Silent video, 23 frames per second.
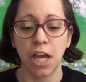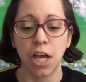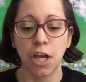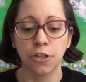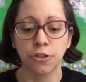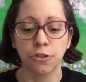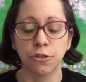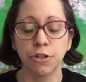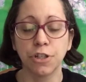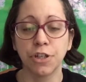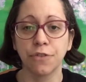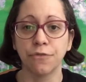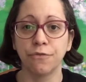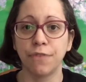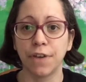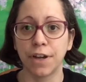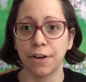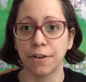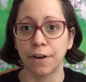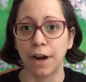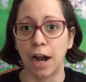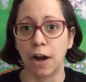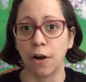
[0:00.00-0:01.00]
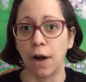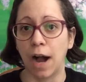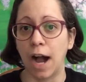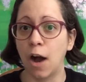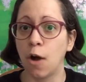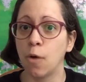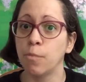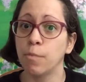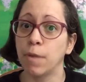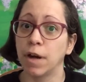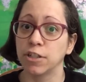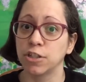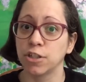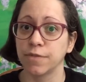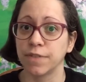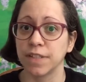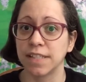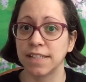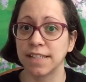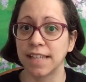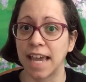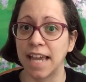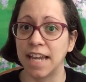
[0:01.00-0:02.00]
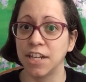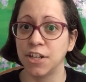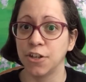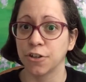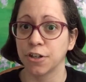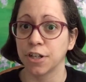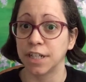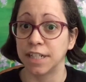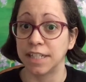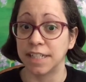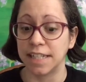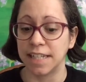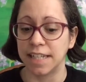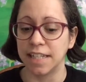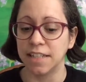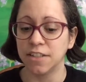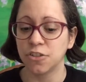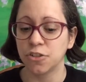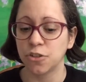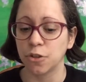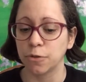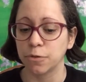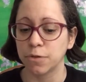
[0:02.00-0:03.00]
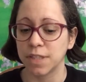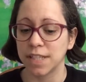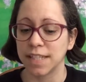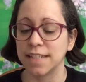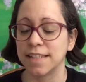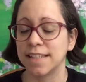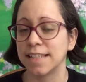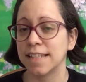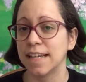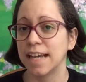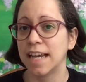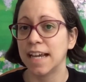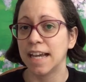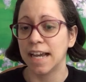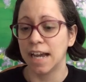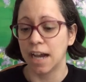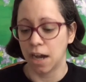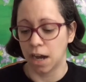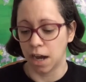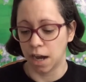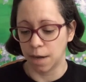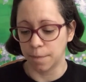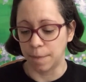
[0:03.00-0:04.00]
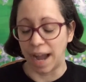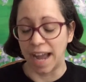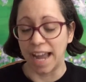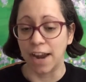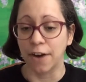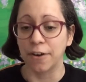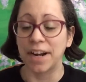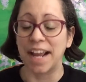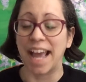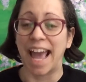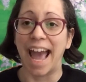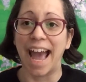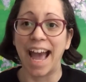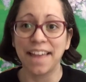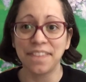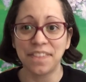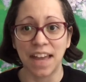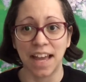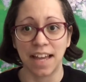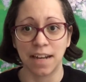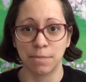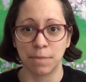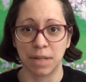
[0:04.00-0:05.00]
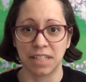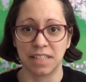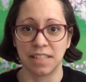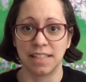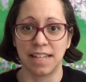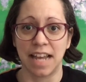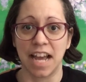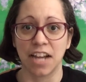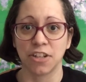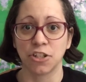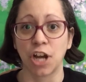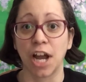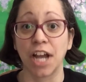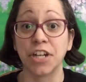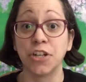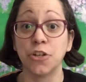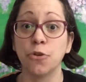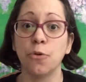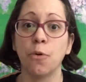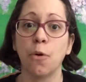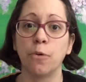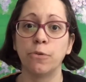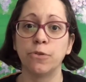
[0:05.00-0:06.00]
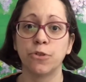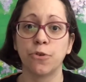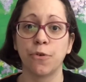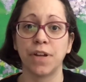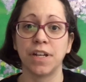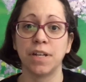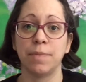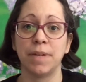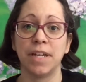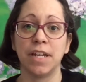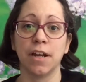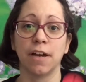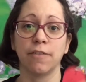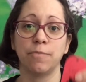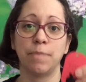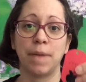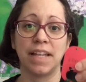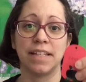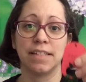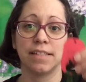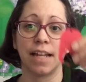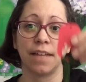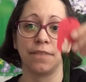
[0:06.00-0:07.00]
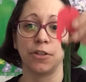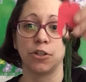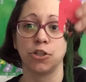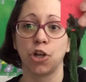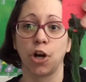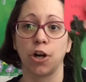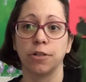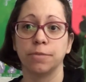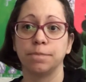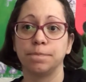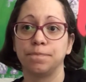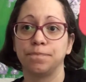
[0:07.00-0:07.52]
So you can figure out how much of a skein you're going to need. So since I already had that in my stash, I knew it was going to be enough based on the chart.